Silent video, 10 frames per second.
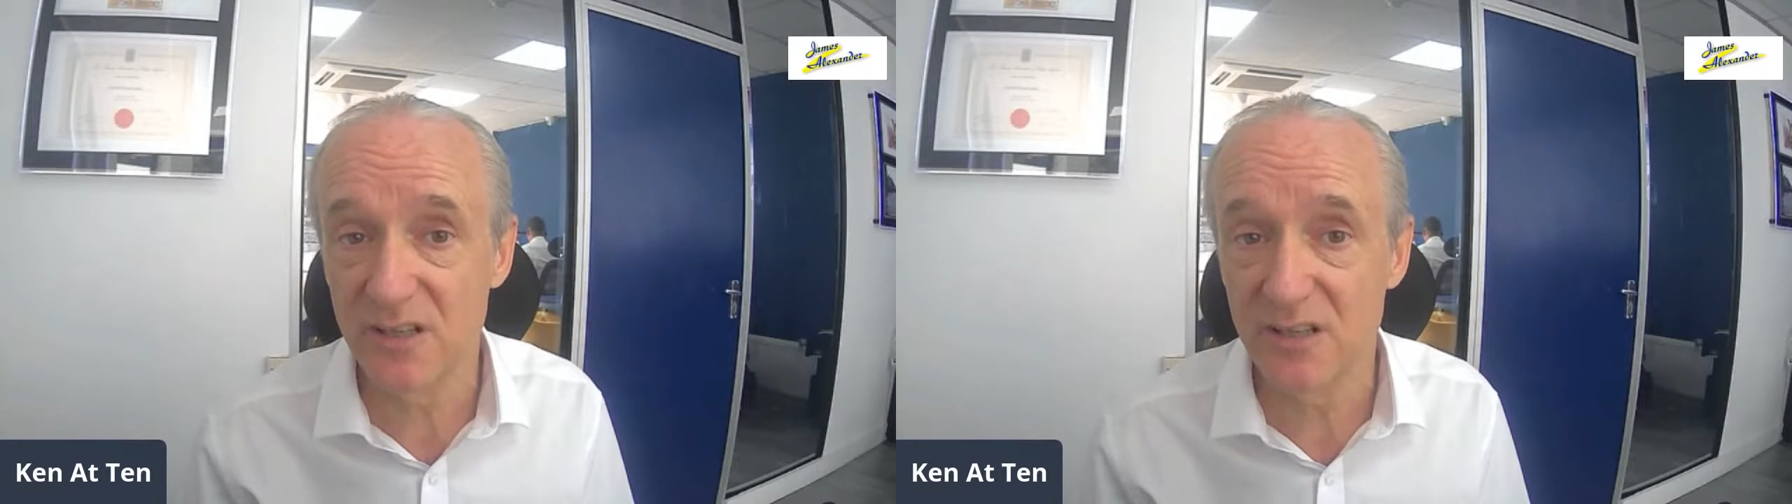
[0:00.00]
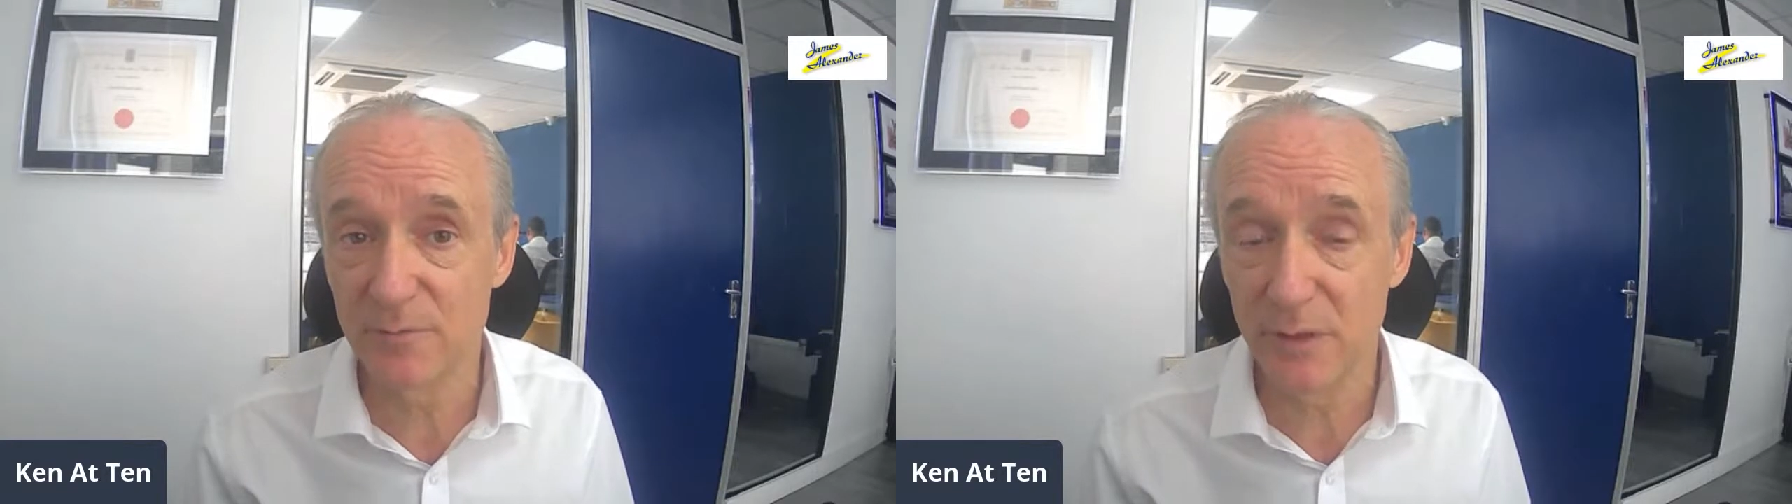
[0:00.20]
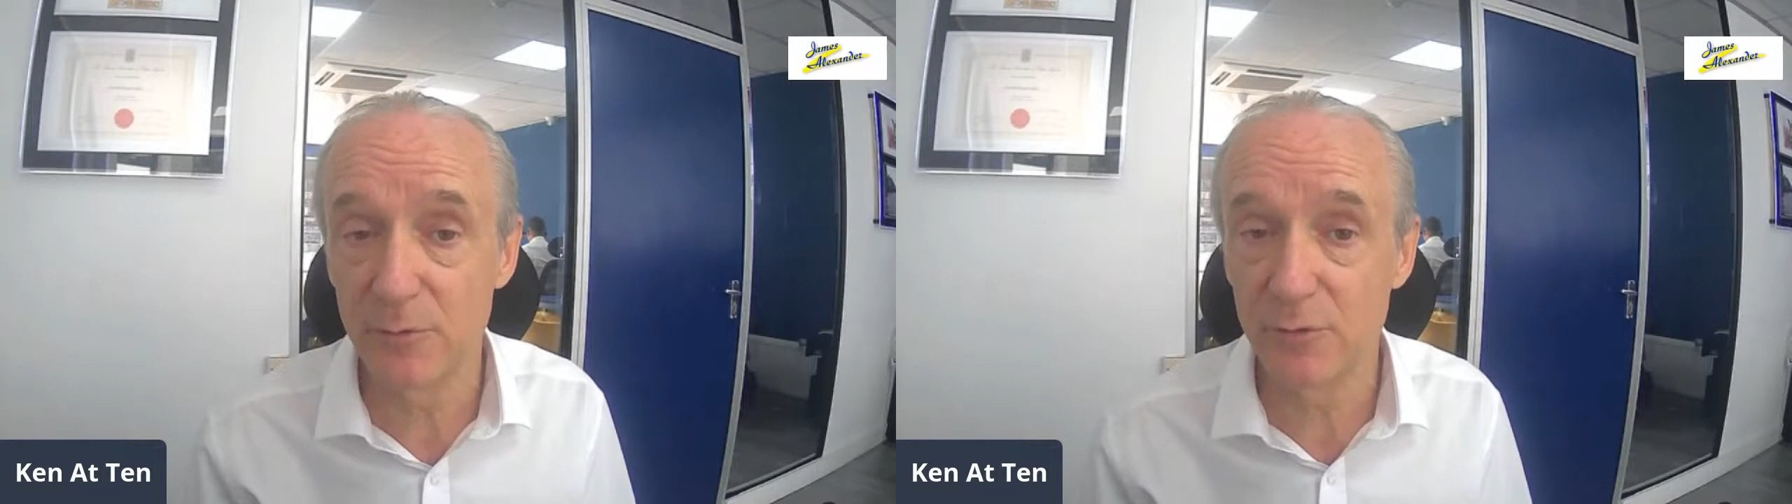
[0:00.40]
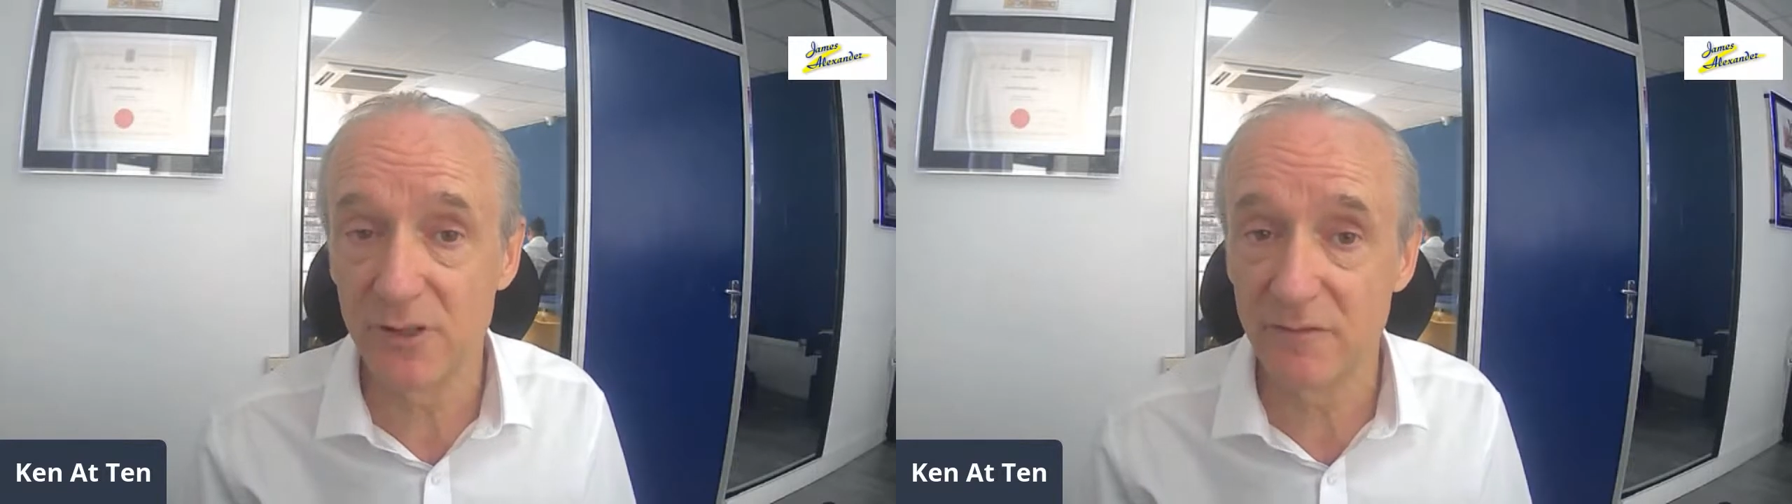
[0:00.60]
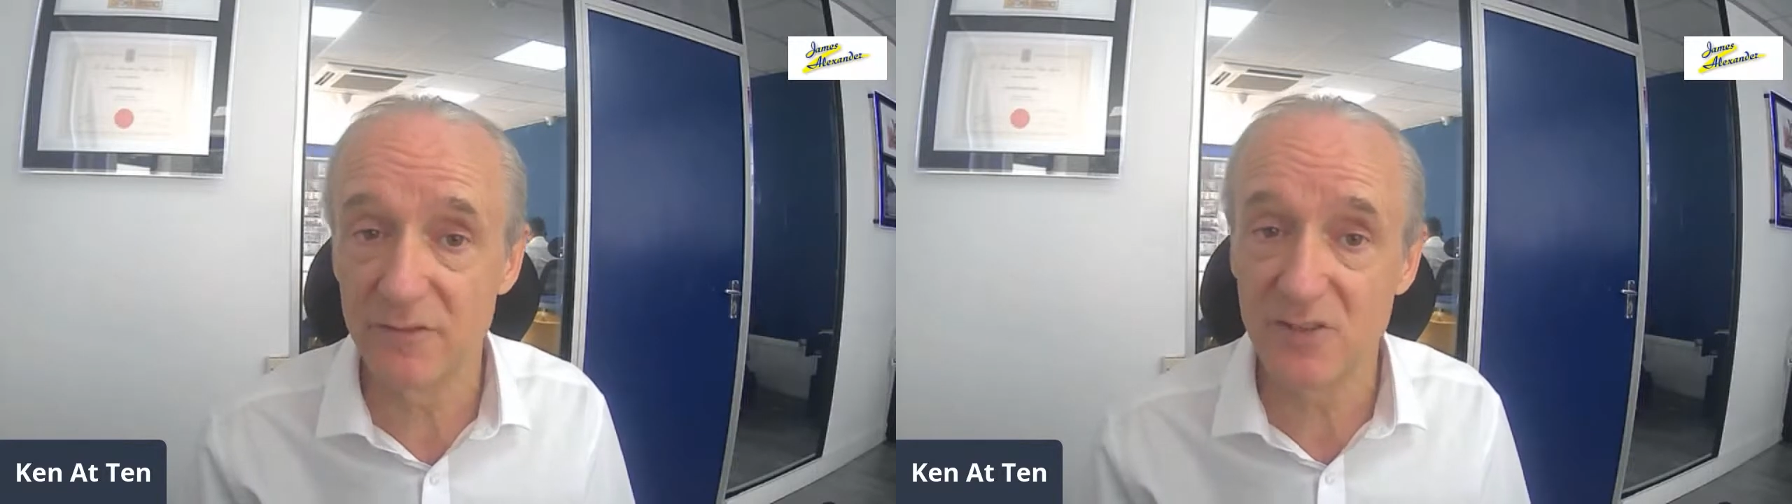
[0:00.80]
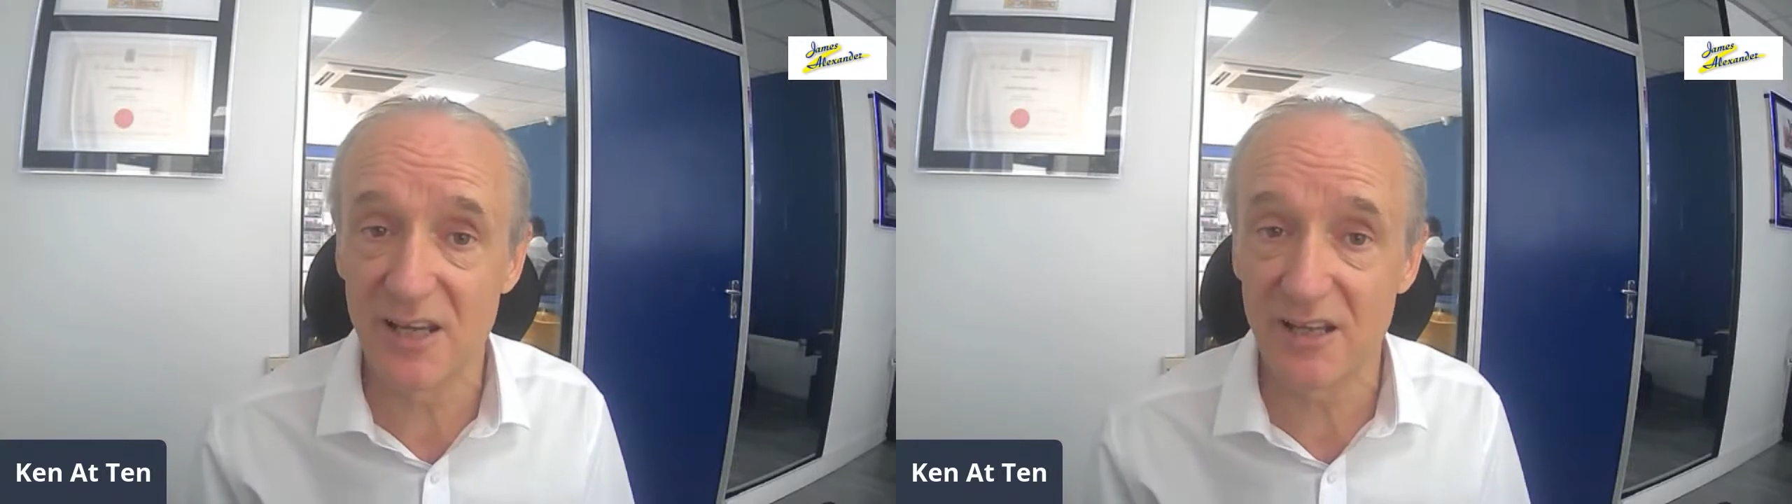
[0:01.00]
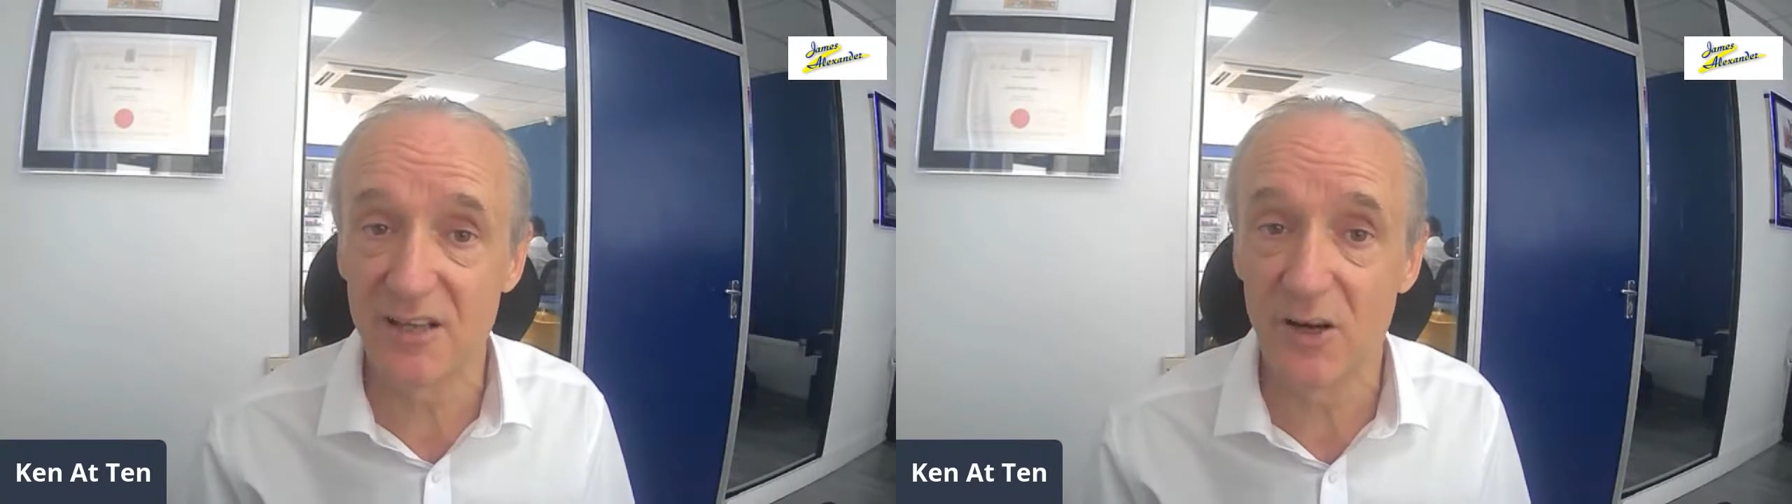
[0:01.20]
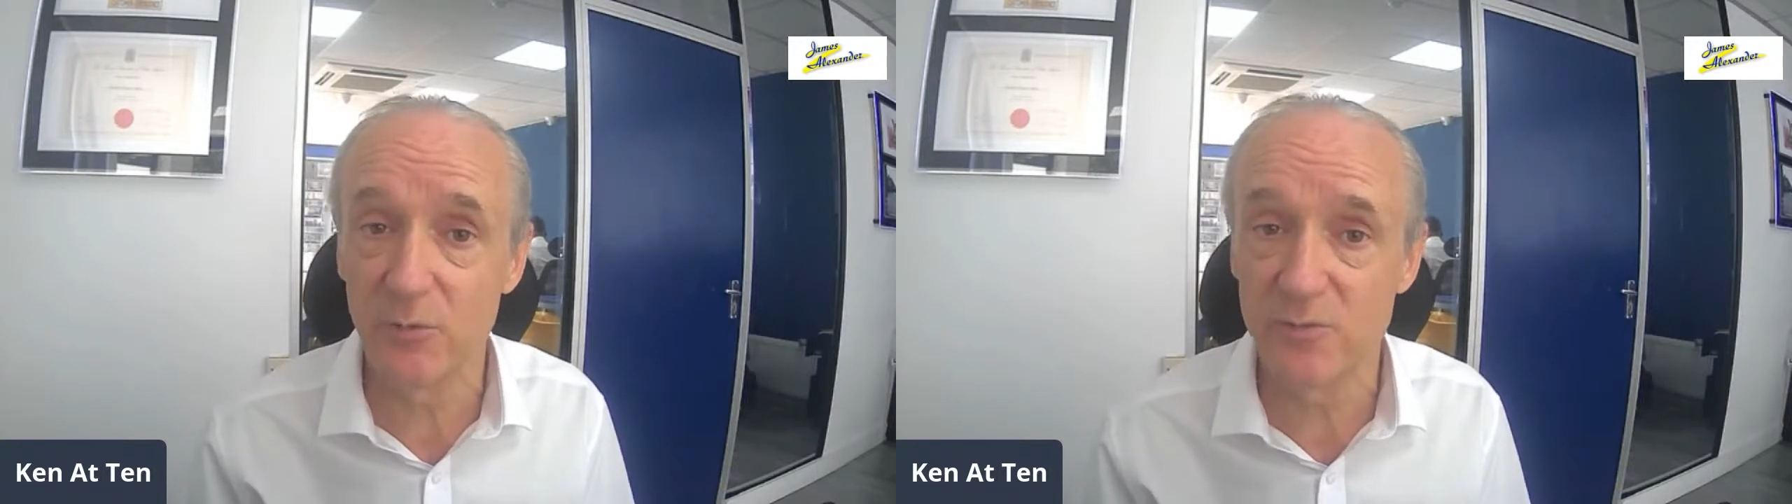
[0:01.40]
in people looking for second
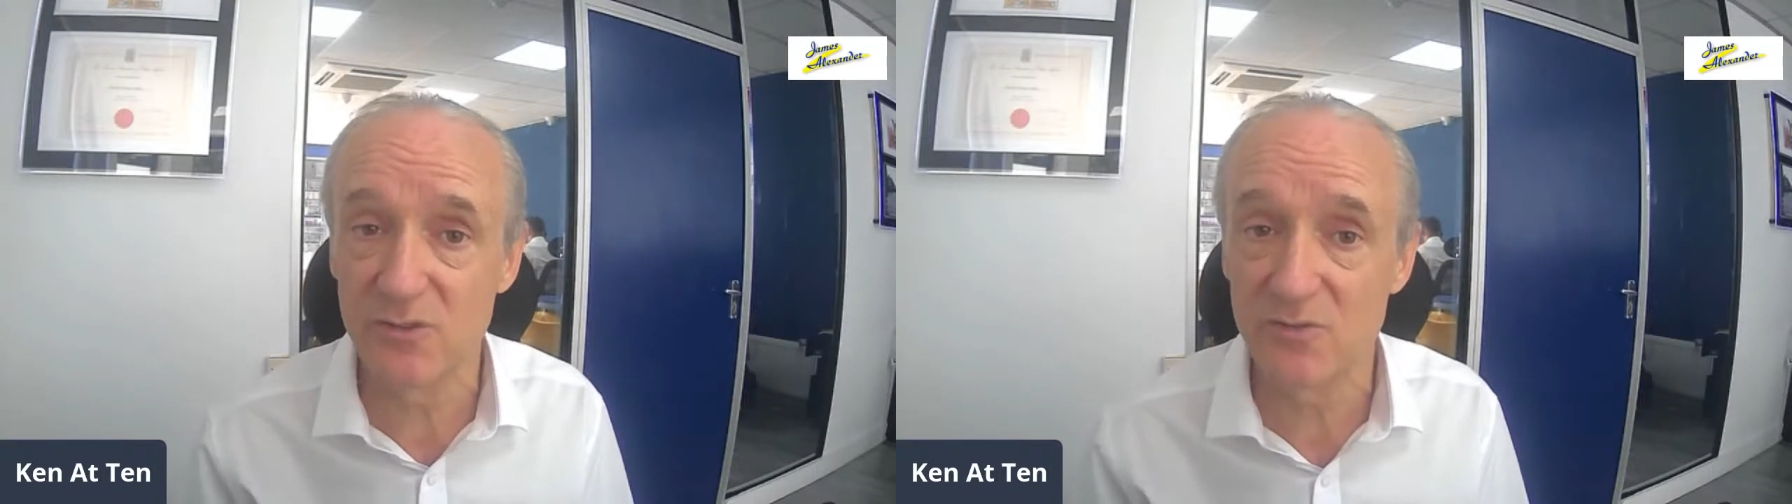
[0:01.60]
homes